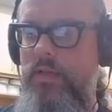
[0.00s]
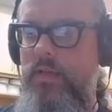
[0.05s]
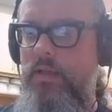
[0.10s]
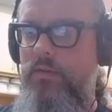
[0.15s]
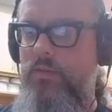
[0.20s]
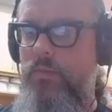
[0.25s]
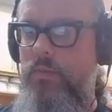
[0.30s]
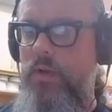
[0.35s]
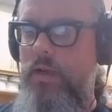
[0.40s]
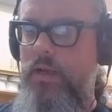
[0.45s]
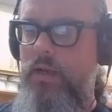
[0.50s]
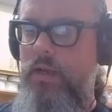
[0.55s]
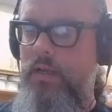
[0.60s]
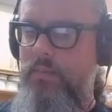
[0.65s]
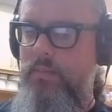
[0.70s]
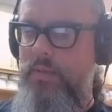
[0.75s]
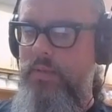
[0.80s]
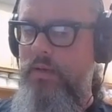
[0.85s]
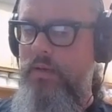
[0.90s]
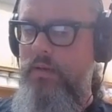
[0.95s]
he's
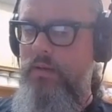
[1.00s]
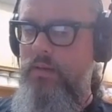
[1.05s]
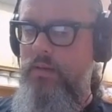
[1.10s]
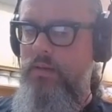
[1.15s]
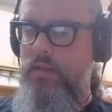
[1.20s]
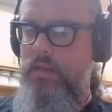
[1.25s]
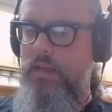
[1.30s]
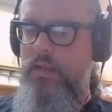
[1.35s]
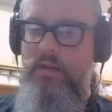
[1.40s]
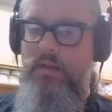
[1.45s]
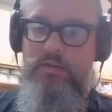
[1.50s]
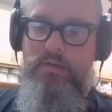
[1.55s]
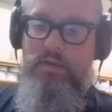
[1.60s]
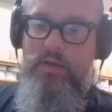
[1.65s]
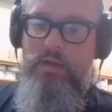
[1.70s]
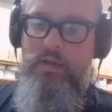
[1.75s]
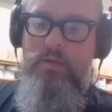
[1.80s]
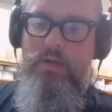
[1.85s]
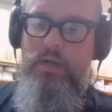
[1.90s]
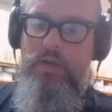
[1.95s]
writing about that he
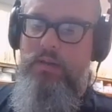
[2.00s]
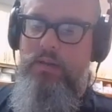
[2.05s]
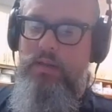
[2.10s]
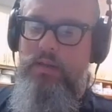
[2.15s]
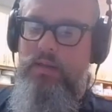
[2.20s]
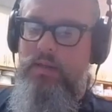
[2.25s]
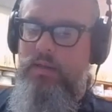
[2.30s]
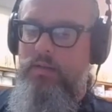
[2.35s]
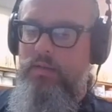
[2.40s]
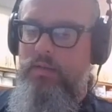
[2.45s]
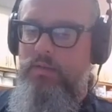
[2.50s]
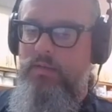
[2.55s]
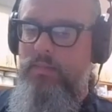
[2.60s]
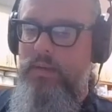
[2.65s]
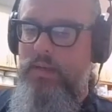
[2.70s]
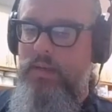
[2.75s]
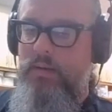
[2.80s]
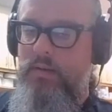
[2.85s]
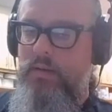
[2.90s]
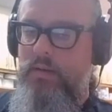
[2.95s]
doesn't know anything else
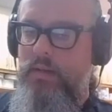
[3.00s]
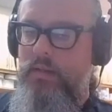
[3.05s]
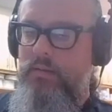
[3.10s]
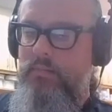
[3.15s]
about, and